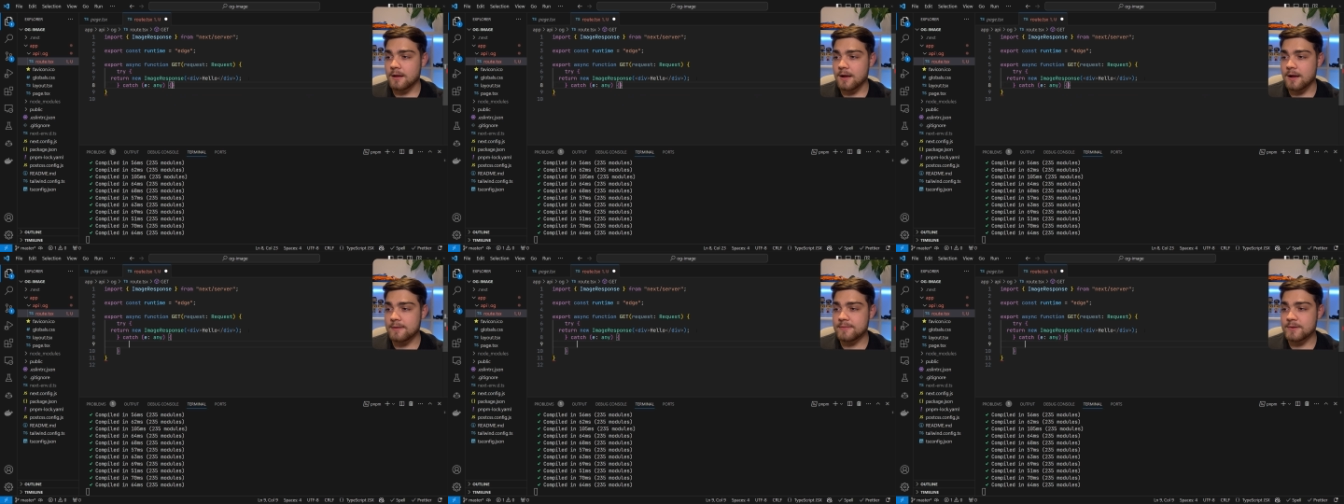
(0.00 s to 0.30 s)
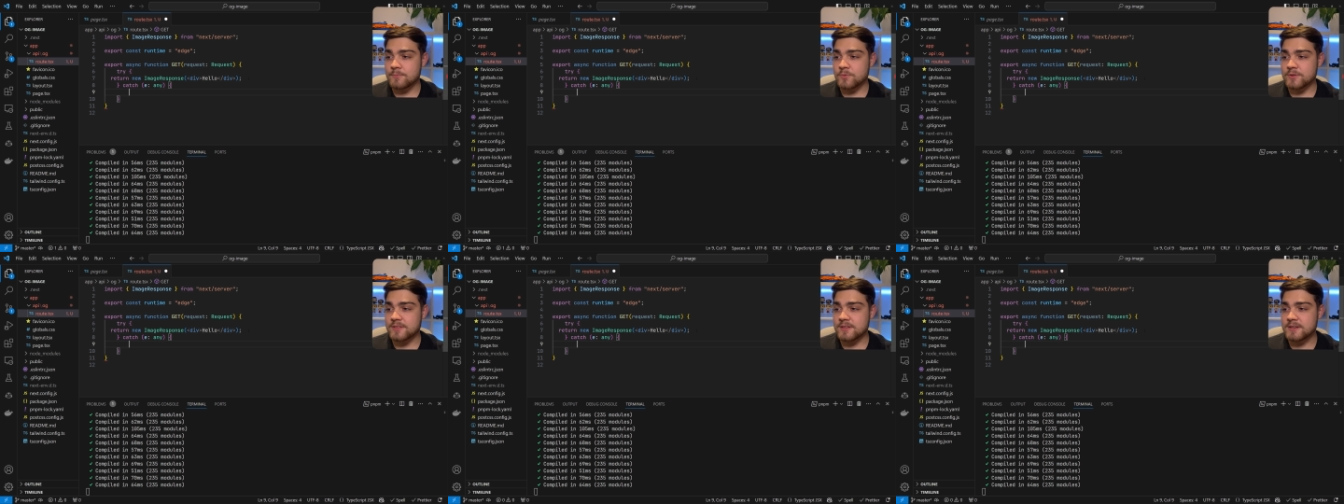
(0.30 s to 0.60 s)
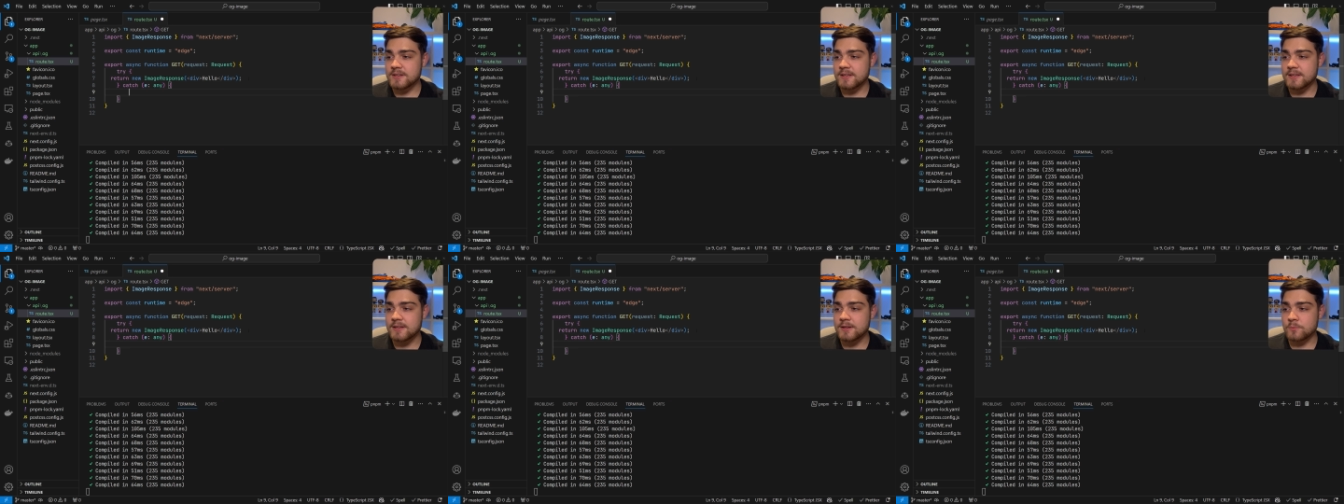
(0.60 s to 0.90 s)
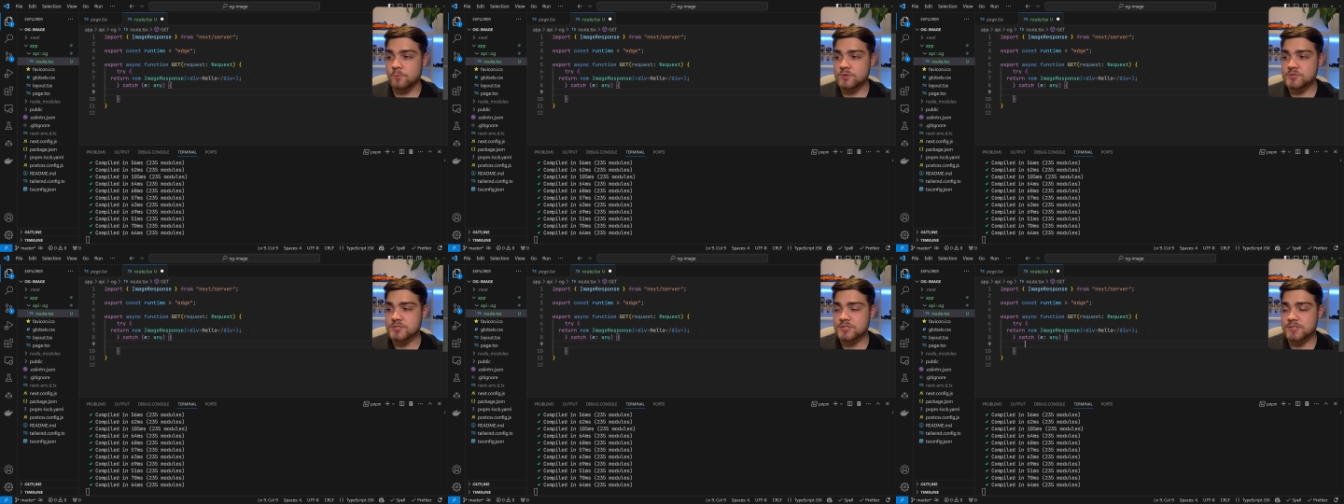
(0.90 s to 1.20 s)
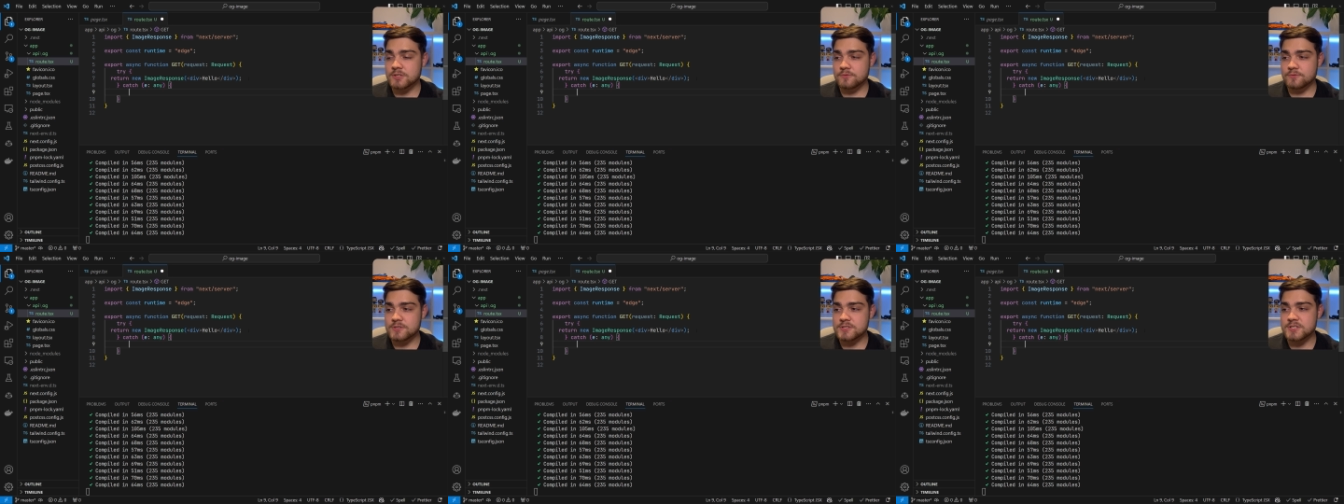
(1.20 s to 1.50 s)
And then within here, we're just
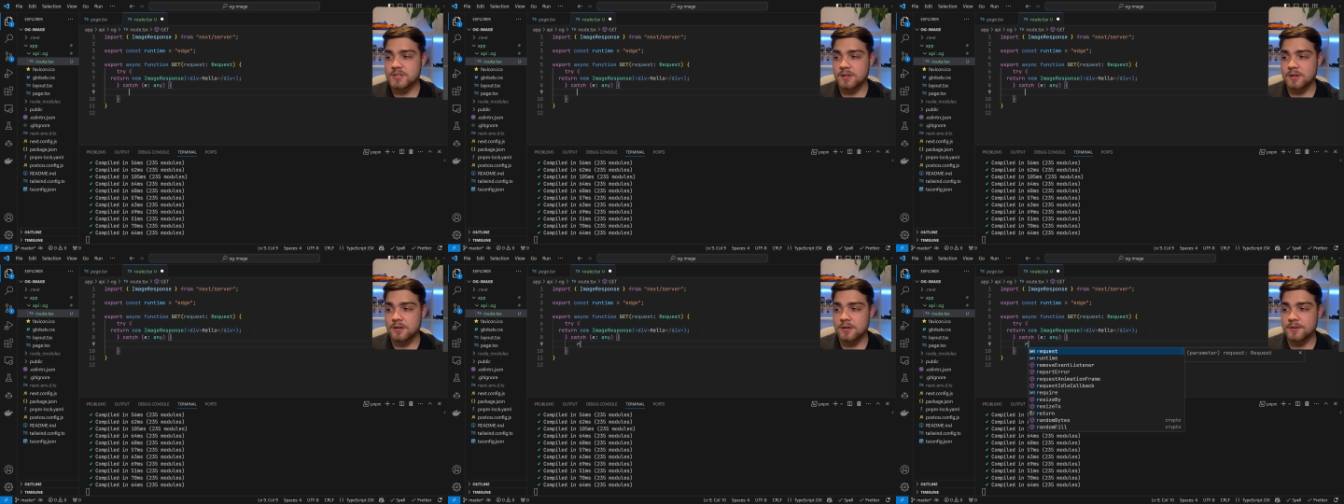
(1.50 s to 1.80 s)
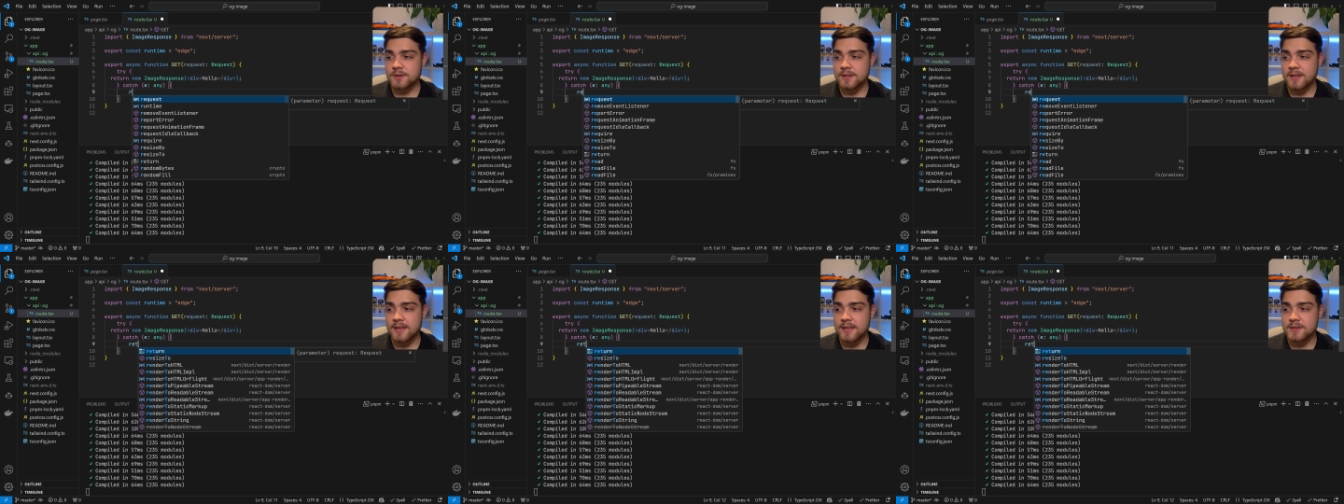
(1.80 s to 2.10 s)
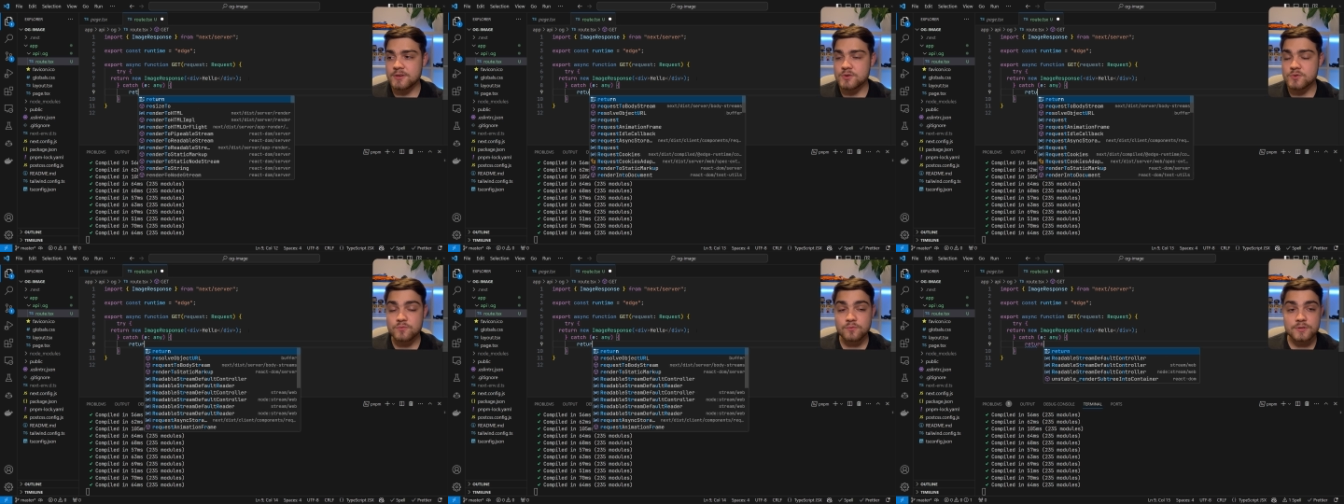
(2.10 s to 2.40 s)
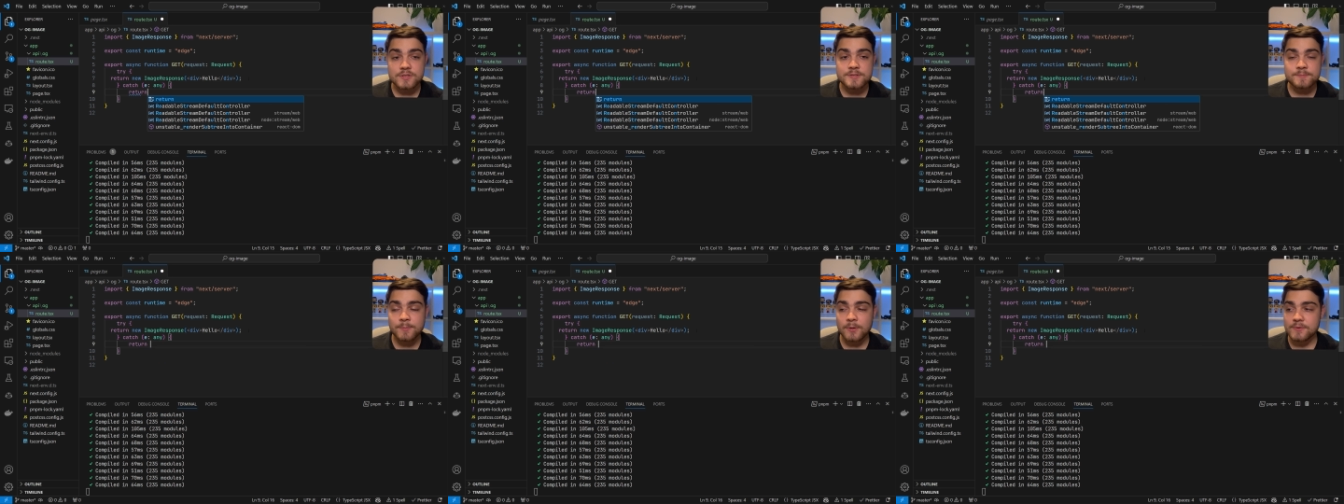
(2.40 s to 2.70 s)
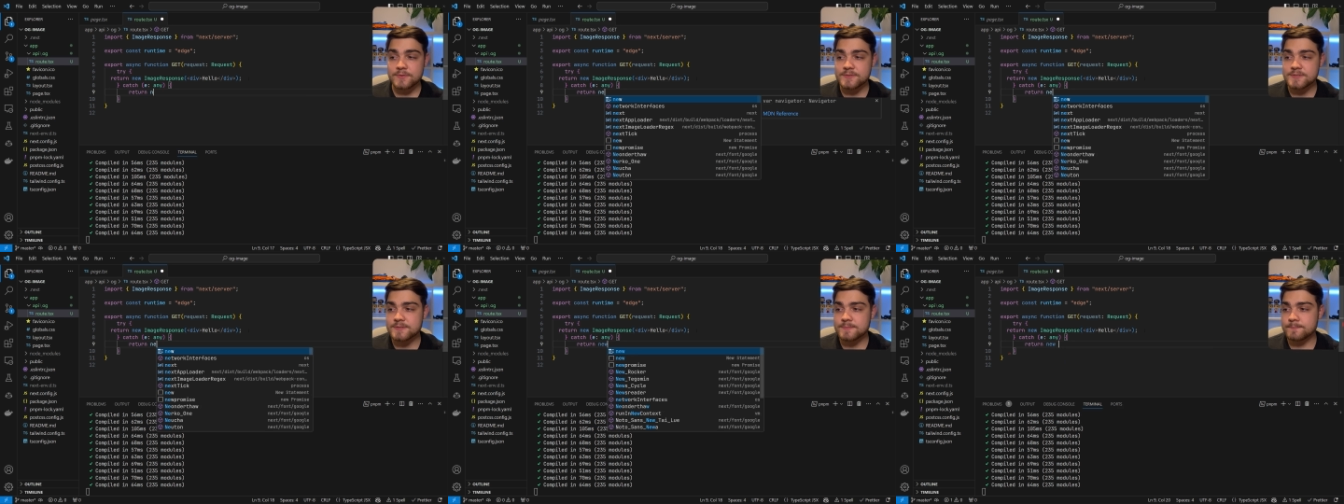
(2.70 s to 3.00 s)
gonna return a new
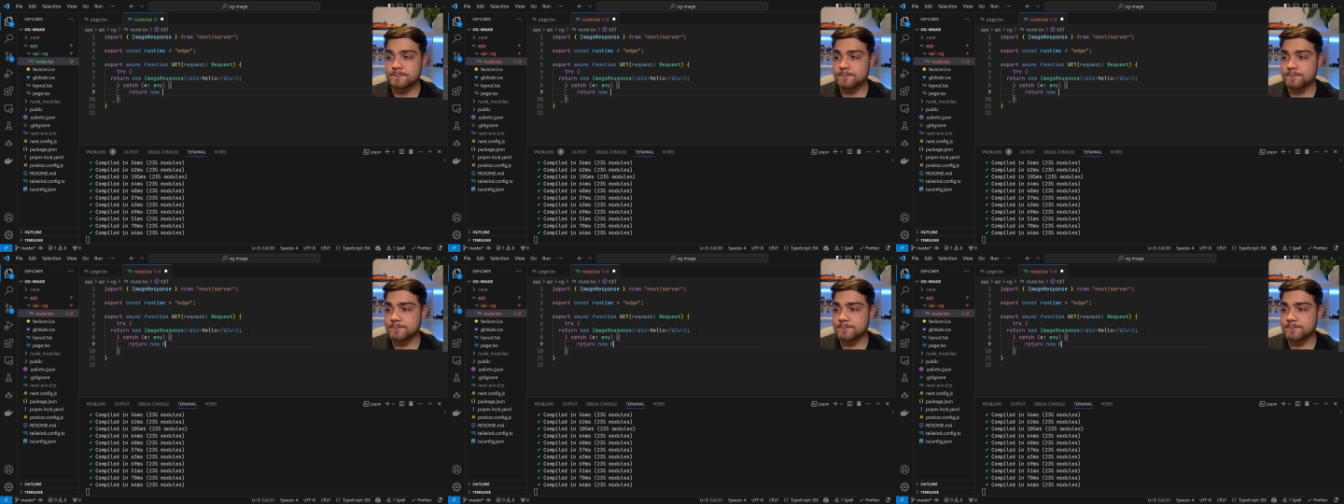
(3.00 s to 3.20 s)
response.